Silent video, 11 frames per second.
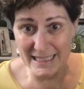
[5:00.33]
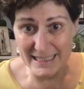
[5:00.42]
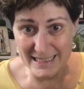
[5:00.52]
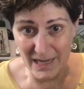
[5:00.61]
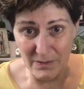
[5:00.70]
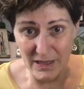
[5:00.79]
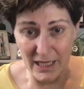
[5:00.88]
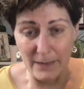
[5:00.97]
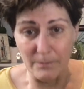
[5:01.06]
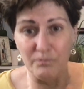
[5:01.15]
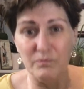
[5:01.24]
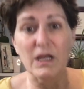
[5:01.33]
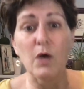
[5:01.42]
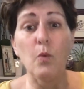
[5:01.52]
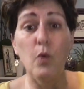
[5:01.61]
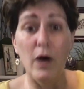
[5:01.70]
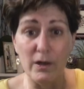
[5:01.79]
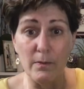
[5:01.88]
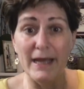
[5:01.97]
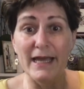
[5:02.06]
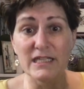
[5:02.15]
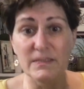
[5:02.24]
same thing. What are
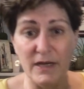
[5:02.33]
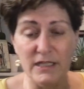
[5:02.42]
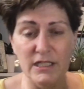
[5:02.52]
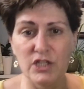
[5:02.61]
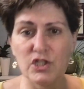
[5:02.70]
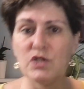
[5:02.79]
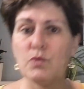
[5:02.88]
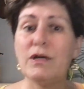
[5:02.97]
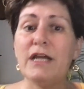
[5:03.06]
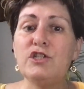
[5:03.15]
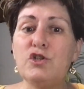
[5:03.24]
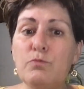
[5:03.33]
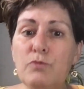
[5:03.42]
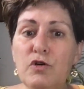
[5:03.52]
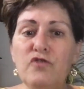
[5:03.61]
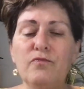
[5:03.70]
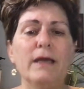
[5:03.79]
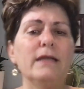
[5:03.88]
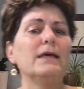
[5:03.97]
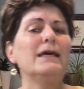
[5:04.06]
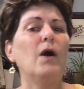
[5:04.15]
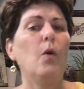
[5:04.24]
my expectations? When I do movement,
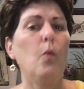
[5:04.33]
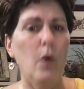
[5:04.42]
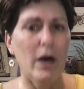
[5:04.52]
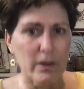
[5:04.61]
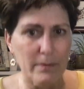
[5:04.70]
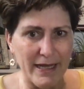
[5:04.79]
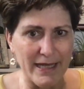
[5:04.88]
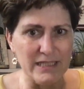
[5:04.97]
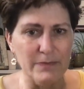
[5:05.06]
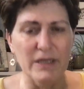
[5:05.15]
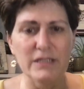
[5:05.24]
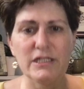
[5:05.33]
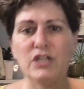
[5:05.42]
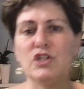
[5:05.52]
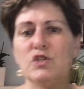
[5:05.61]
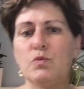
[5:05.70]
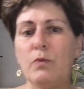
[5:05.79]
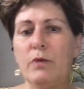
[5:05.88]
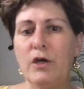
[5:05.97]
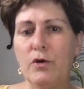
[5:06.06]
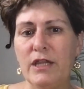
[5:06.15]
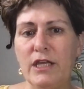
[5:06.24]
what are my expectations? When we
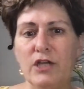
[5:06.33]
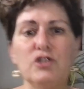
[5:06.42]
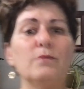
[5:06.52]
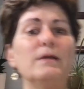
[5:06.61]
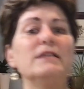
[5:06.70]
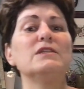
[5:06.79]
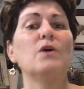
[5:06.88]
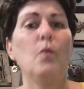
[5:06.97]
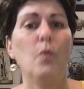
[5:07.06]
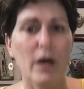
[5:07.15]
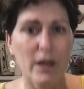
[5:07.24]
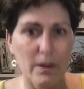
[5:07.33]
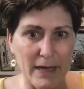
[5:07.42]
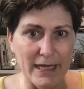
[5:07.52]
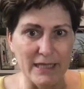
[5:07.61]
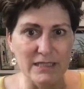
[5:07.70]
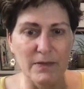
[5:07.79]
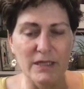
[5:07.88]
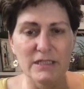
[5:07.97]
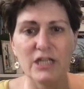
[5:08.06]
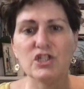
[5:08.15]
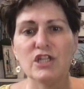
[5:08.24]
go to the instruments, what are my
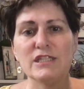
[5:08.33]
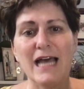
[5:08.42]
expectations?